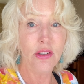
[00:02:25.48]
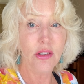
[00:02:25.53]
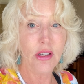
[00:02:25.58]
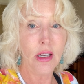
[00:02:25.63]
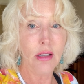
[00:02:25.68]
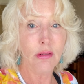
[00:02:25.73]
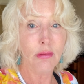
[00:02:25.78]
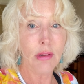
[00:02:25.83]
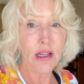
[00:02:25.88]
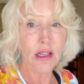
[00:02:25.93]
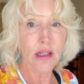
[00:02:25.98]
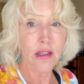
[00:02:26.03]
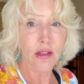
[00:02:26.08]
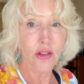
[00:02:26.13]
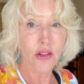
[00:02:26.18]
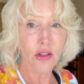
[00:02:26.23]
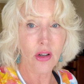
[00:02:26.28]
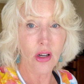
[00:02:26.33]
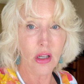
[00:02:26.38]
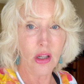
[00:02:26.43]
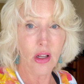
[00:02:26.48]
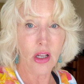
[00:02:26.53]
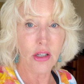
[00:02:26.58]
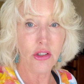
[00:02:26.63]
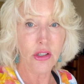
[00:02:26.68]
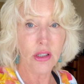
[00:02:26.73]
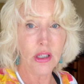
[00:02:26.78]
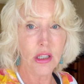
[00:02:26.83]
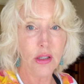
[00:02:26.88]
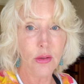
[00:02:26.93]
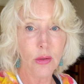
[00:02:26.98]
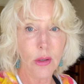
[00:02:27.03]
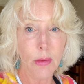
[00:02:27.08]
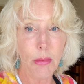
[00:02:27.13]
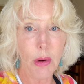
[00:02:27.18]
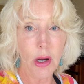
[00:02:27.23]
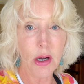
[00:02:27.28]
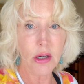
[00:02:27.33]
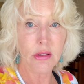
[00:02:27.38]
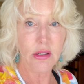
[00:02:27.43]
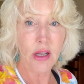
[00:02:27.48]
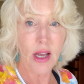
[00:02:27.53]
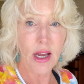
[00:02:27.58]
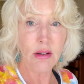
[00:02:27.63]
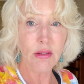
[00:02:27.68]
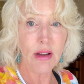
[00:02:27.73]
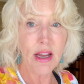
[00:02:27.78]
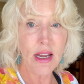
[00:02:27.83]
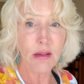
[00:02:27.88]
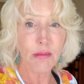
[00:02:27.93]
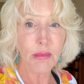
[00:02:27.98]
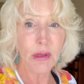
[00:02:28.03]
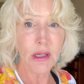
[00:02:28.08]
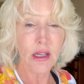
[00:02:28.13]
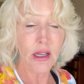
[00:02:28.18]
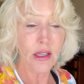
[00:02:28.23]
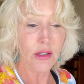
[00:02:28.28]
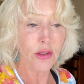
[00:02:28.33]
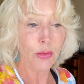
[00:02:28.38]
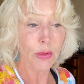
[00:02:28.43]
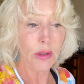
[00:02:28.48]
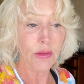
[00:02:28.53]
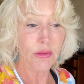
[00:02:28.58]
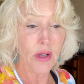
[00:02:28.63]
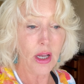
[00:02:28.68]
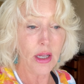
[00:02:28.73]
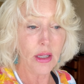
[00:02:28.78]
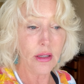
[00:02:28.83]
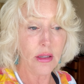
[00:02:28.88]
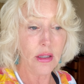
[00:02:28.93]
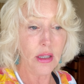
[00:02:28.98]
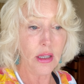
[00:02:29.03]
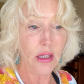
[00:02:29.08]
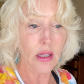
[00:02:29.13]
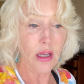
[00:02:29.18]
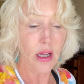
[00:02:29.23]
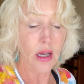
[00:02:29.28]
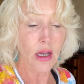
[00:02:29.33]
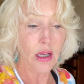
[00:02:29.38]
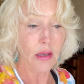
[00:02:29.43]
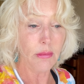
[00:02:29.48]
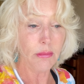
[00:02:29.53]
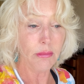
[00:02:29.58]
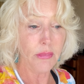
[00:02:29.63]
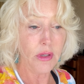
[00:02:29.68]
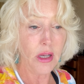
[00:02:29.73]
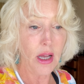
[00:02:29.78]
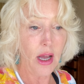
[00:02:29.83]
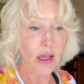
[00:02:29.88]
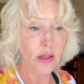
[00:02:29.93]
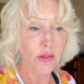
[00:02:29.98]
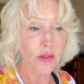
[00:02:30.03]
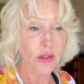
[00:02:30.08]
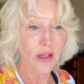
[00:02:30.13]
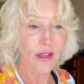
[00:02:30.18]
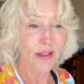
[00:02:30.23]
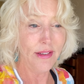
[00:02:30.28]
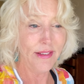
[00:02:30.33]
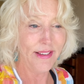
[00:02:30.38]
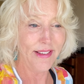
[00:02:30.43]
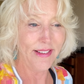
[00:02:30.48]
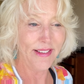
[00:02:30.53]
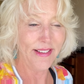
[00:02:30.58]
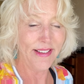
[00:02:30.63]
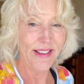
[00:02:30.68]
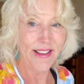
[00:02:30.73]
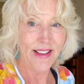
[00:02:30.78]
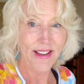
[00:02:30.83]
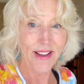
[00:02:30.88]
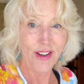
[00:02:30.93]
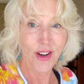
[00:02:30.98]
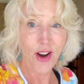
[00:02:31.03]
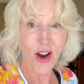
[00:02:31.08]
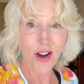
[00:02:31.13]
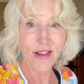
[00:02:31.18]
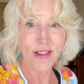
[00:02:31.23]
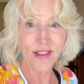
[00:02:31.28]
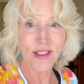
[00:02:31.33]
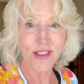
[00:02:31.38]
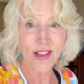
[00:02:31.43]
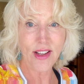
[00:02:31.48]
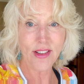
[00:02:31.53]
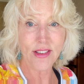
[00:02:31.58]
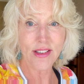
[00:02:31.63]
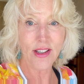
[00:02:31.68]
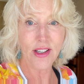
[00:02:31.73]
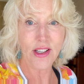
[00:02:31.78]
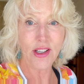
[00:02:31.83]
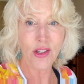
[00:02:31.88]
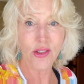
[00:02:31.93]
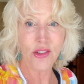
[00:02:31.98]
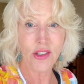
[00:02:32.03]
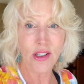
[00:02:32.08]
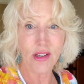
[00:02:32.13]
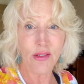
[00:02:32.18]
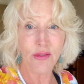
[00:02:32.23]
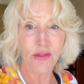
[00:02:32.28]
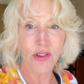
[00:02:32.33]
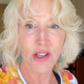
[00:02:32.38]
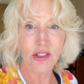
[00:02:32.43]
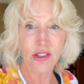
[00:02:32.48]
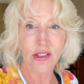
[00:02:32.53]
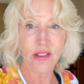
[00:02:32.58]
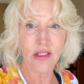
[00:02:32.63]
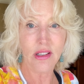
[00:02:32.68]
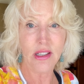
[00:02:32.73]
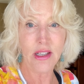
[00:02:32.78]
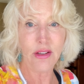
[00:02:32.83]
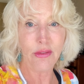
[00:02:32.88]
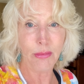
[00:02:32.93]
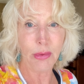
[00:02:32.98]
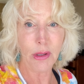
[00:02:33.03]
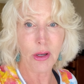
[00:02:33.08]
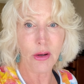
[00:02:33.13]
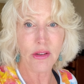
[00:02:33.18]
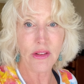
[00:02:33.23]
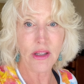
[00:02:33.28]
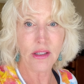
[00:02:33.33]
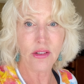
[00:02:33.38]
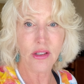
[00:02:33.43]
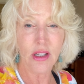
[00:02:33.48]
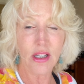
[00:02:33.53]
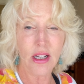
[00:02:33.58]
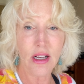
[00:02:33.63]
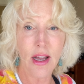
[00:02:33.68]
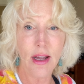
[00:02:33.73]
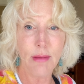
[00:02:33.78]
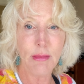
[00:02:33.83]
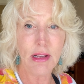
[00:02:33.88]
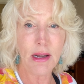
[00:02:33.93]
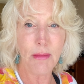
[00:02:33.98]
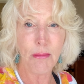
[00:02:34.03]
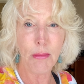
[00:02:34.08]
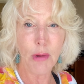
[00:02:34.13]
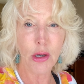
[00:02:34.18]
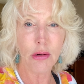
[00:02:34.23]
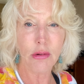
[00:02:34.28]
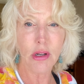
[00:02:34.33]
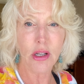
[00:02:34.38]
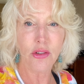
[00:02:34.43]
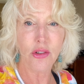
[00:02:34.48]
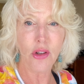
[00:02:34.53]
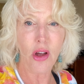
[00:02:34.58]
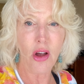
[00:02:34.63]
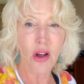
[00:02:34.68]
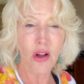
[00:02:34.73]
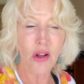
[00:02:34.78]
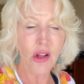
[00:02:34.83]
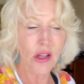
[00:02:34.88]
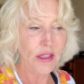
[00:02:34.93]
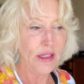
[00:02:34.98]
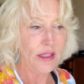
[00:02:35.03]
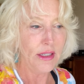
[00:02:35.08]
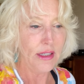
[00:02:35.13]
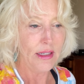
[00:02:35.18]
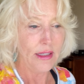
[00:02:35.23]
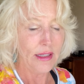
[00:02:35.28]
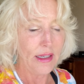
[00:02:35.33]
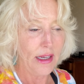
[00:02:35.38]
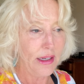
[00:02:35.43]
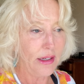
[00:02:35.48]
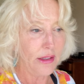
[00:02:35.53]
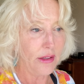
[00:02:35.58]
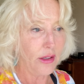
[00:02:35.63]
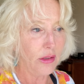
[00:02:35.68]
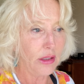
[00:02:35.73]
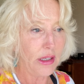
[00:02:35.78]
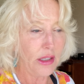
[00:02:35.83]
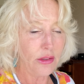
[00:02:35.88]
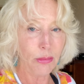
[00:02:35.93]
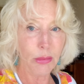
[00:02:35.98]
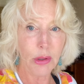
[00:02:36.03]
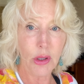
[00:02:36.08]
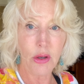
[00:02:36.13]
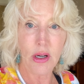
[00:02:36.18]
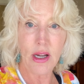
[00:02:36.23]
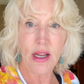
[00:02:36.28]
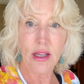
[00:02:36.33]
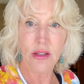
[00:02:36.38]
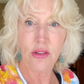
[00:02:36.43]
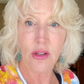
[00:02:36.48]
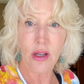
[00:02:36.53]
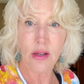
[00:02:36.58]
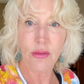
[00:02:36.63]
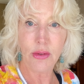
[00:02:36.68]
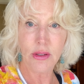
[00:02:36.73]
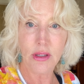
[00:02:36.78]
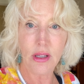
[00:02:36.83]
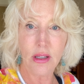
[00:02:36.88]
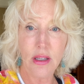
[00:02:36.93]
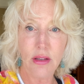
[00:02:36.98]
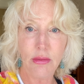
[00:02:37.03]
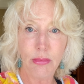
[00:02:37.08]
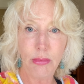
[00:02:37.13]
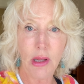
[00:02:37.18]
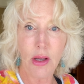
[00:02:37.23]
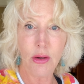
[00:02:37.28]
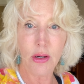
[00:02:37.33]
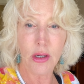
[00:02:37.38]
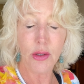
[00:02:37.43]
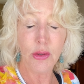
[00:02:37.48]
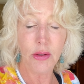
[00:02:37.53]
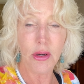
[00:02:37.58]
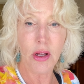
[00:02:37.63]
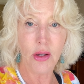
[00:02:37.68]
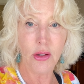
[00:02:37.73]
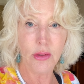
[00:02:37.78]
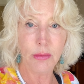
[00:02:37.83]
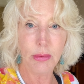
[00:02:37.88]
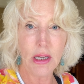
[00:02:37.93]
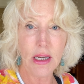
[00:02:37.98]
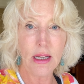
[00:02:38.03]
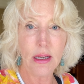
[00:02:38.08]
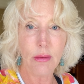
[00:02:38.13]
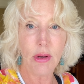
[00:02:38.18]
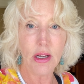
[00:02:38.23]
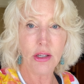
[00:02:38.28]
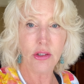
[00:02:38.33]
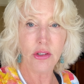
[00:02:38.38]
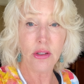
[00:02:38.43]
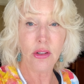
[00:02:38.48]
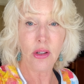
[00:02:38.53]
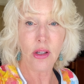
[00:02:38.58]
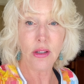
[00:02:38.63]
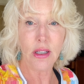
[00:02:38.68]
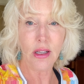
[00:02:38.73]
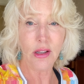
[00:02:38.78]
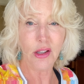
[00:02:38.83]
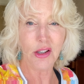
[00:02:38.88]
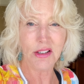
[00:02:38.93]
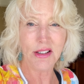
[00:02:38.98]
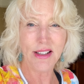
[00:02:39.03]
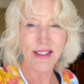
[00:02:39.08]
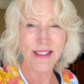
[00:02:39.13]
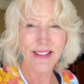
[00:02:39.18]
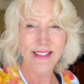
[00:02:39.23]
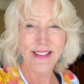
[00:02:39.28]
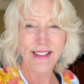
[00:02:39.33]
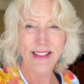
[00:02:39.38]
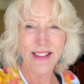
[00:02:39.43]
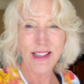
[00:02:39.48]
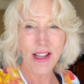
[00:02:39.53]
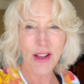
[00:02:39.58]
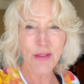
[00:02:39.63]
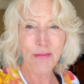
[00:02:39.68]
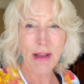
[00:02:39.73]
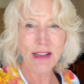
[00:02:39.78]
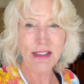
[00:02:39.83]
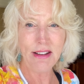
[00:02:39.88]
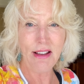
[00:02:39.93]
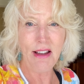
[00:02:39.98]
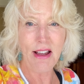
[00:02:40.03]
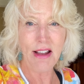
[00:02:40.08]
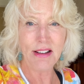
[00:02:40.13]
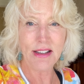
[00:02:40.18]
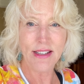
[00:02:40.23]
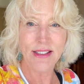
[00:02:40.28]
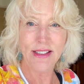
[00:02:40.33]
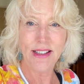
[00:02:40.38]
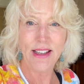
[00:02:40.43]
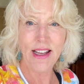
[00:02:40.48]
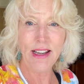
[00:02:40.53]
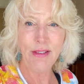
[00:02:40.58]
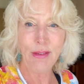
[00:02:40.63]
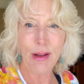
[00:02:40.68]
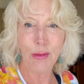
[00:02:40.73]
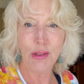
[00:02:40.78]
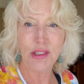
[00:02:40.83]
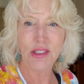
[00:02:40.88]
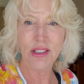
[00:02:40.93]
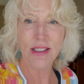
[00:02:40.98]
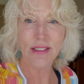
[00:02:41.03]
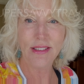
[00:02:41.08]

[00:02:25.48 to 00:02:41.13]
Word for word: getting ready to start launching into a bark tirade because we've got the guys, gardeners out there using a vicious leaf blower that's going to come in and murder us all. I don't know, I guess blow our heads off with the leaf blower, who knows. But anyway, she's on the alert. Love my dog. Anyway, we'll see you